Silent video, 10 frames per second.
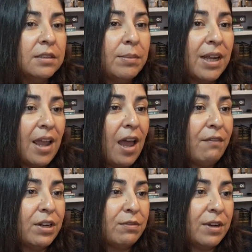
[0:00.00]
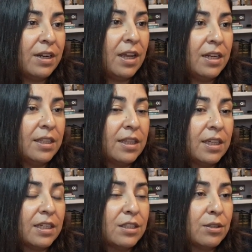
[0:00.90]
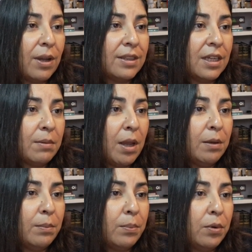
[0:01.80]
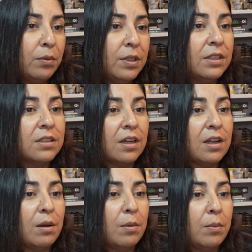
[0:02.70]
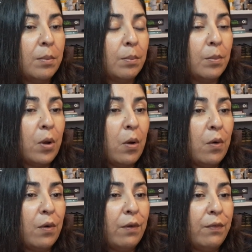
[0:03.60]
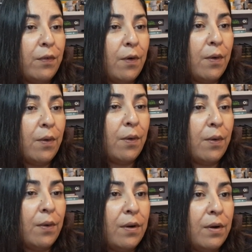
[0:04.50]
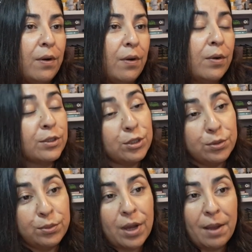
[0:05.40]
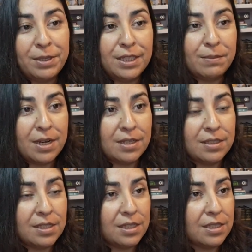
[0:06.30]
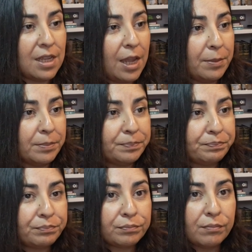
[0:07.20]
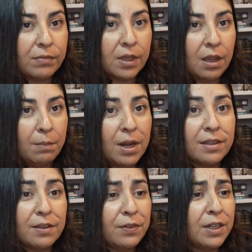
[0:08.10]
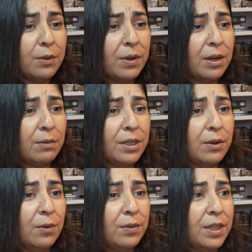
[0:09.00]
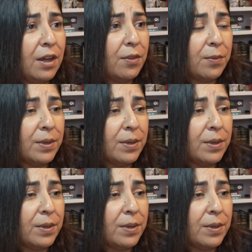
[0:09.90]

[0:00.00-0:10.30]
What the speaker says: but I haven't read anything. So I think my vote is gonna go for or to Abby Jimenez this time. but I definitely want to read all the other